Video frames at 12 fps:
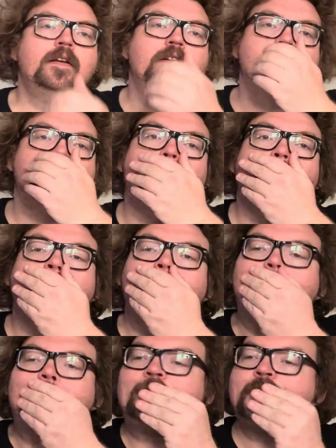So,
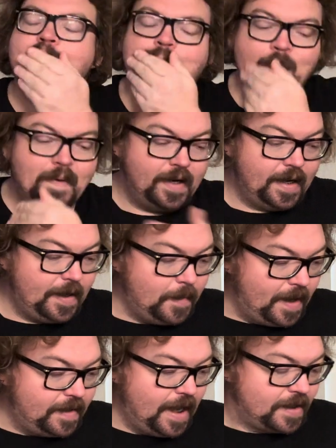but
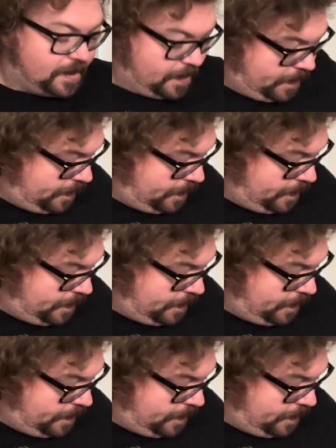anyway, that's